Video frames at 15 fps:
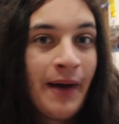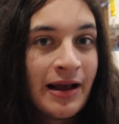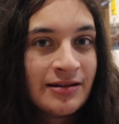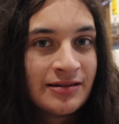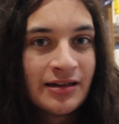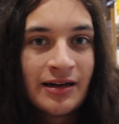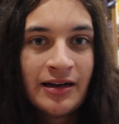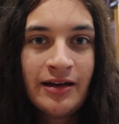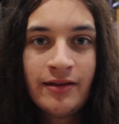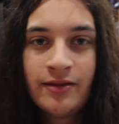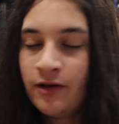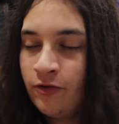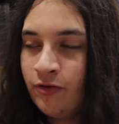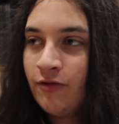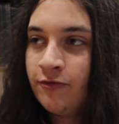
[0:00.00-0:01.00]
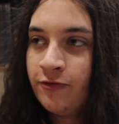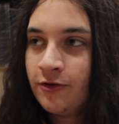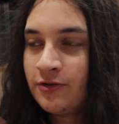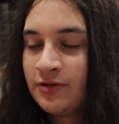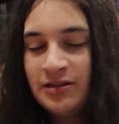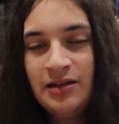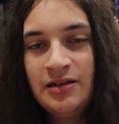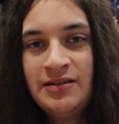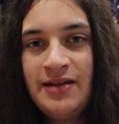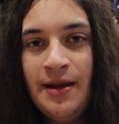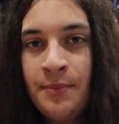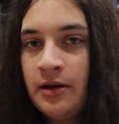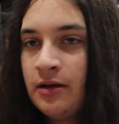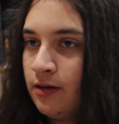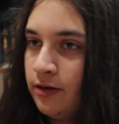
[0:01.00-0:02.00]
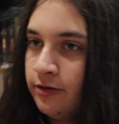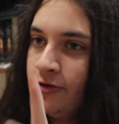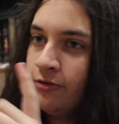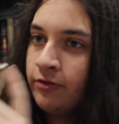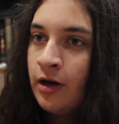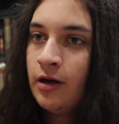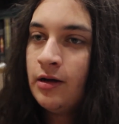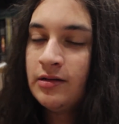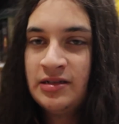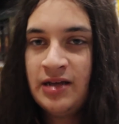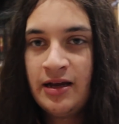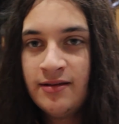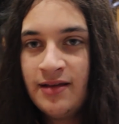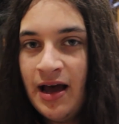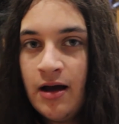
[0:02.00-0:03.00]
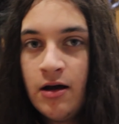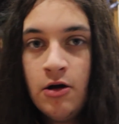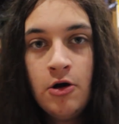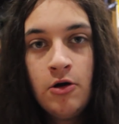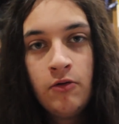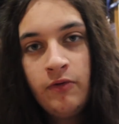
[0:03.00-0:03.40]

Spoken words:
basically, and the 12th Doctor's going to step in and like, "You can't say that,